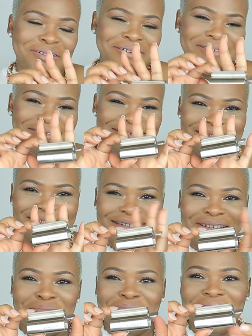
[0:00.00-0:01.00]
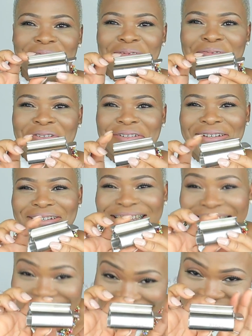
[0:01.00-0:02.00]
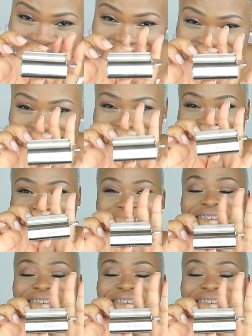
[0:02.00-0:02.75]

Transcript: I can't believe I'm showing this stuff.